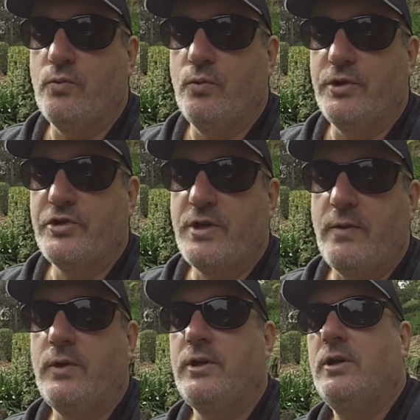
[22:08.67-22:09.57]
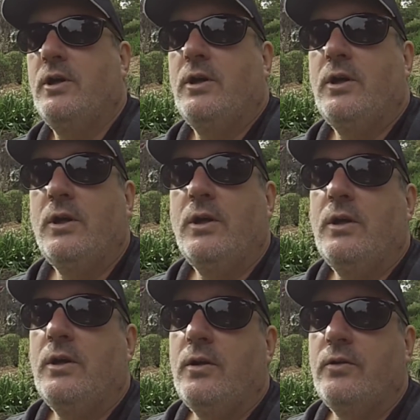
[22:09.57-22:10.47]
were discovered.
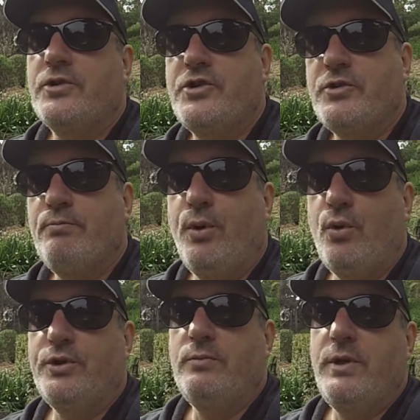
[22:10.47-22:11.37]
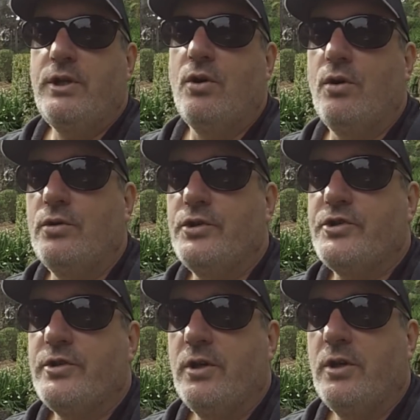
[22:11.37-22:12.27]
This is important because